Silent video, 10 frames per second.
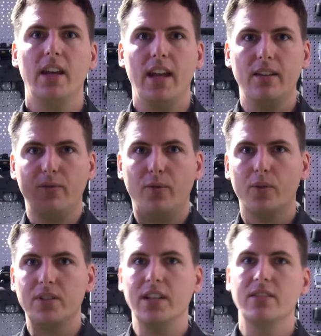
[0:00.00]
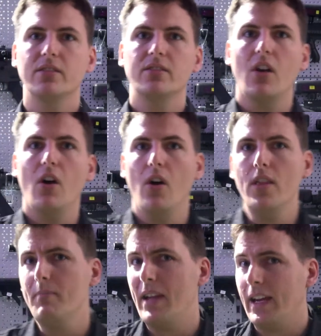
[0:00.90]
and four sensors on
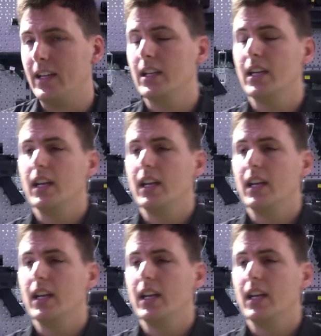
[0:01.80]
the back,